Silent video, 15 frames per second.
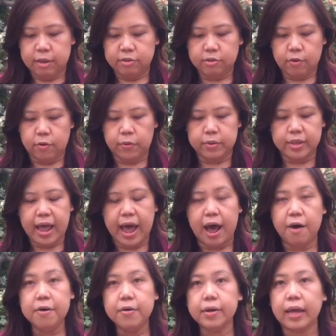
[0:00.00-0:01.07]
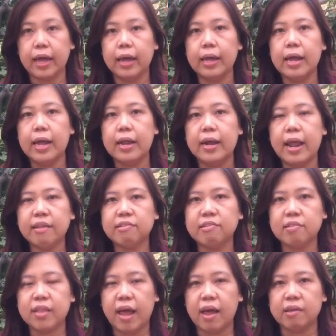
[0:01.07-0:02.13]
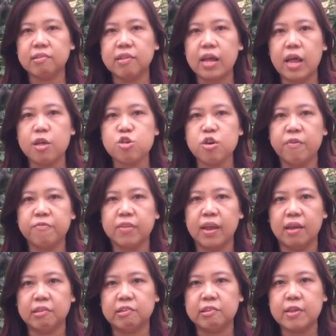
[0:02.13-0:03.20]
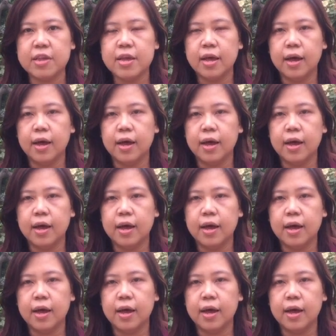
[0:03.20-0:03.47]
So now, okay, let's test each of these